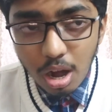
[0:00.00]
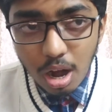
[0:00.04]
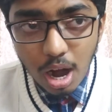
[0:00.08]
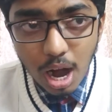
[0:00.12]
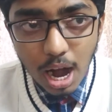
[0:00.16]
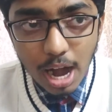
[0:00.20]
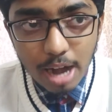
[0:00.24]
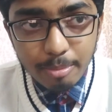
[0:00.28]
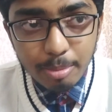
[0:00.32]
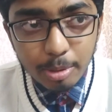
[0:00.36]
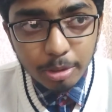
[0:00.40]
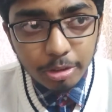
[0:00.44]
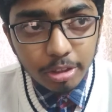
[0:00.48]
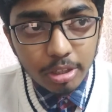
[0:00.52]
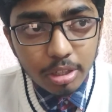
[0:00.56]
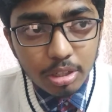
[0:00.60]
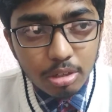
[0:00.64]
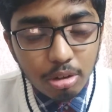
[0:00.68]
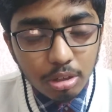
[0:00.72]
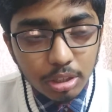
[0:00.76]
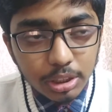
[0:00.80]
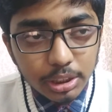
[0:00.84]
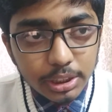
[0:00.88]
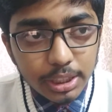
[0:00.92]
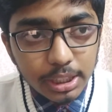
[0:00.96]
Arbitrary
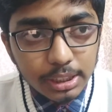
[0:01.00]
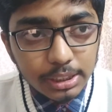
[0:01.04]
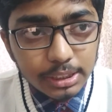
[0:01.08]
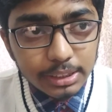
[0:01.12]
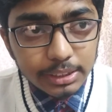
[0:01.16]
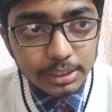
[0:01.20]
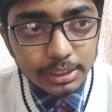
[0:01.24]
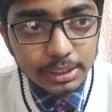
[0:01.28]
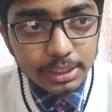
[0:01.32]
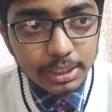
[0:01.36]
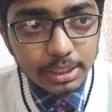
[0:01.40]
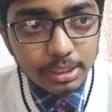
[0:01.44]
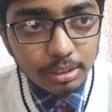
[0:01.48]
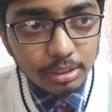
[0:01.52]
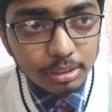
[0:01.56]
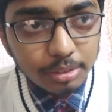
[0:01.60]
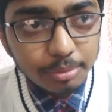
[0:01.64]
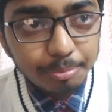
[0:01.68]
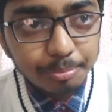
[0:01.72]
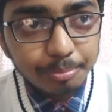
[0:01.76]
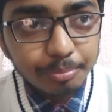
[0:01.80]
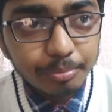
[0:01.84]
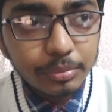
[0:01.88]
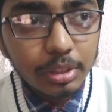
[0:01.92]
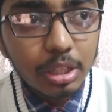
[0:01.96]
constants in the sense,
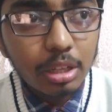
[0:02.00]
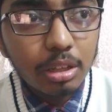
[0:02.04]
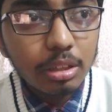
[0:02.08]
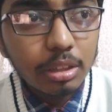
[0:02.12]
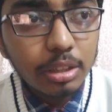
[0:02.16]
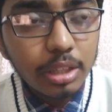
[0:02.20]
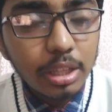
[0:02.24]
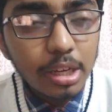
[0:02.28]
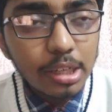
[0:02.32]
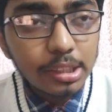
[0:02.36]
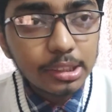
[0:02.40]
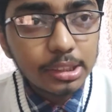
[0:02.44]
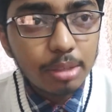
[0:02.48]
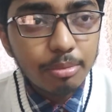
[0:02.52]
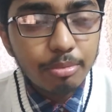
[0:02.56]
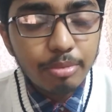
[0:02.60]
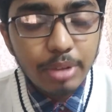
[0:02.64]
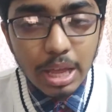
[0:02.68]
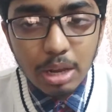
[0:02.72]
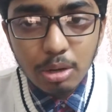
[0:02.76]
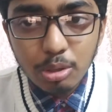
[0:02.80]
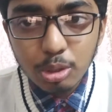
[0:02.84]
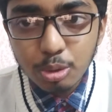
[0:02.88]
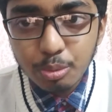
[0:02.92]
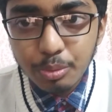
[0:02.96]
there are some
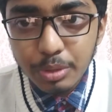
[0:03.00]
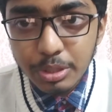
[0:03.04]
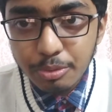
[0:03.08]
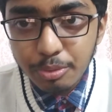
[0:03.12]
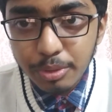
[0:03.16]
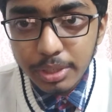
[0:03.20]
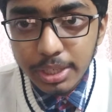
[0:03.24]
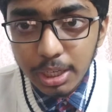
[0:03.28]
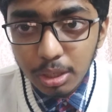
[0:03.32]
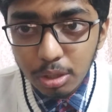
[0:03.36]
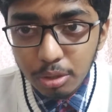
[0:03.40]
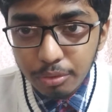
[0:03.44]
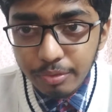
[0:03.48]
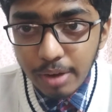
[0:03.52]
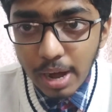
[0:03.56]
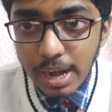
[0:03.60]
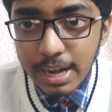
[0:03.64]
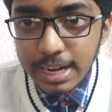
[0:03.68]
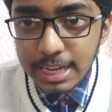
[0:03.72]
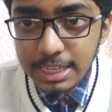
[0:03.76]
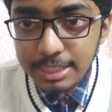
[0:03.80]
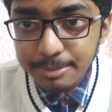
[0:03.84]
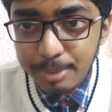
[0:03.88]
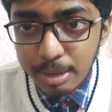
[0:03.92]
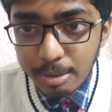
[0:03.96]
values which we need to
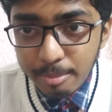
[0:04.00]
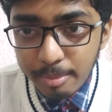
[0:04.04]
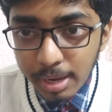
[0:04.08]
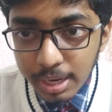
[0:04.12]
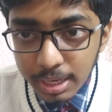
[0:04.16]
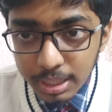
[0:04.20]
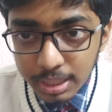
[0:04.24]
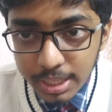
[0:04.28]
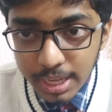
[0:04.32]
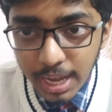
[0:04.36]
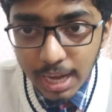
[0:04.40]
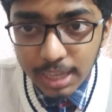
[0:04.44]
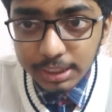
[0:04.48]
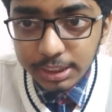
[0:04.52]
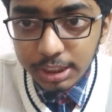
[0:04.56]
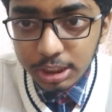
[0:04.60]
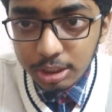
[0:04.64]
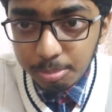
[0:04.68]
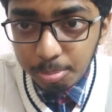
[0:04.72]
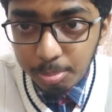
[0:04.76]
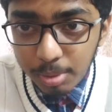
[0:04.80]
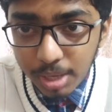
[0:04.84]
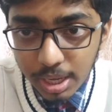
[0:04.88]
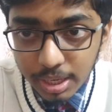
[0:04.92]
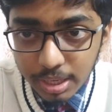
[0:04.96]
find experimentally and
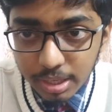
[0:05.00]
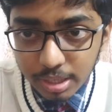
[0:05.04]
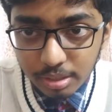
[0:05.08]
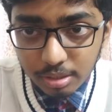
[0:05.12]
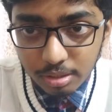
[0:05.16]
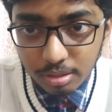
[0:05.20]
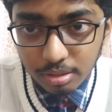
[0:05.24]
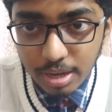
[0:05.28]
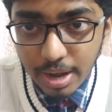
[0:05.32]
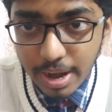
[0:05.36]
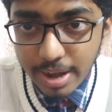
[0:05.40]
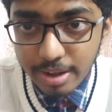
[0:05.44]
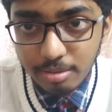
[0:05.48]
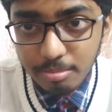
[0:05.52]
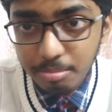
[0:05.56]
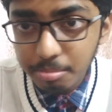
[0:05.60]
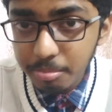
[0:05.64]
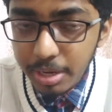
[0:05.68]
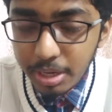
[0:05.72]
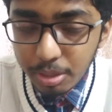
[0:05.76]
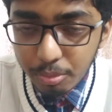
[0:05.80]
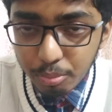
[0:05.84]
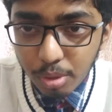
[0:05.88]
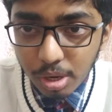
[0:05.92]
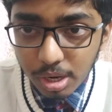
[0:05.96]
just plug in, and
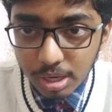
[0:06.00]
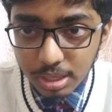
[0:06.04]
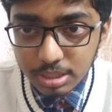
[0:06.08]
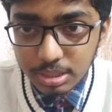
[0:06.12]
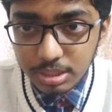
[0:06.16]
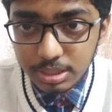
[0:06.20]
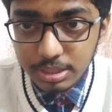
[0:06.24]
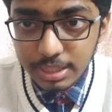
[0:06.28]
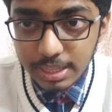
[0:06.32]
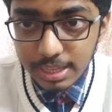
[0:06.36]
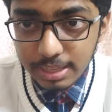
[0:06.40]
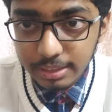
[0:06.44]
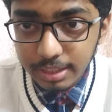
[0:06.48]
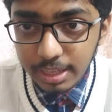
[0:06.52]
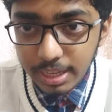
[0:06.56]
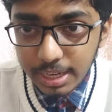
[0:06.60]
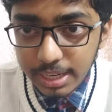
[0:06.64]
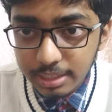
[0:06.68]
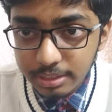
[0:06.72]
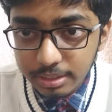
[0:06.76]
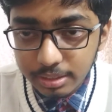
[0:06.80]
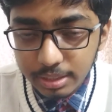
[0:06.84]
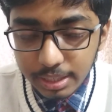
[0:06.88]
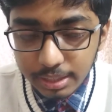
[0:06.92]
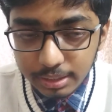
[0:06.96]
it works.
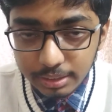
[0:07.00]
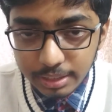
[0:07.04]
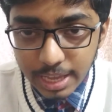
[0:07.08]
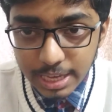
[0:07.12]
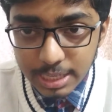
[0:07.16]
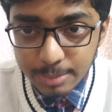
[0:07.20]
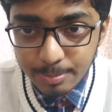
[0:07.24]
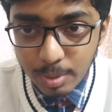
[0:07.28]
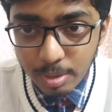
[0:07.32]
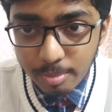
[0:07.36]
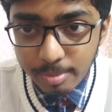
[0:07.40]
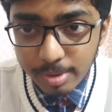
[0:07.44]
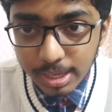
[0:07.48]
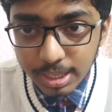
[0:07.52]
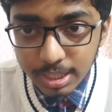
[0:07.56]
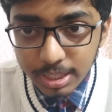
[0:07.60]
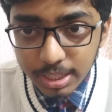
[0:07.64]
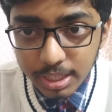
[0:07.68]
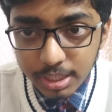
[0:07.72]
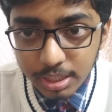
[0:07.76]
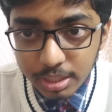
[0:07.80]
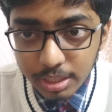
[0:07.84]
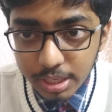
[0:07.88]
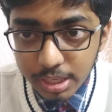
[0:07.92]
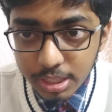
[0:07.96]

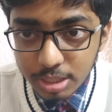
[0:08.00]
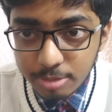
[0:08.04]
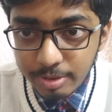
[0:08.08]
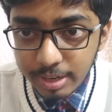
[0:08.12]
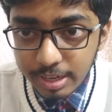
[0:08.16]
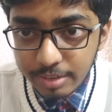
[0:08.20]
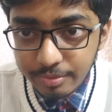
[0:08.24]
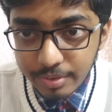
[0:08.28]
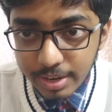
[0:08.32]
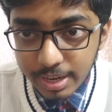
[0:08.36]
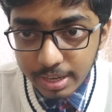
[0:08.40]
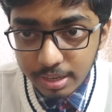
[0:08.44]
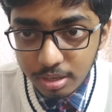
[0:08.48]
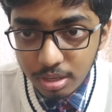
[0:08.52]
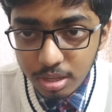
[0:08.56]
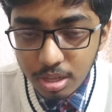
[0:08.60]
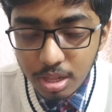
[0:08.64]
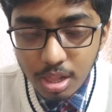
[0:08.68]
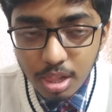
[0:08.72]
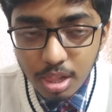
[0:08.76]
Experimentally it is verified.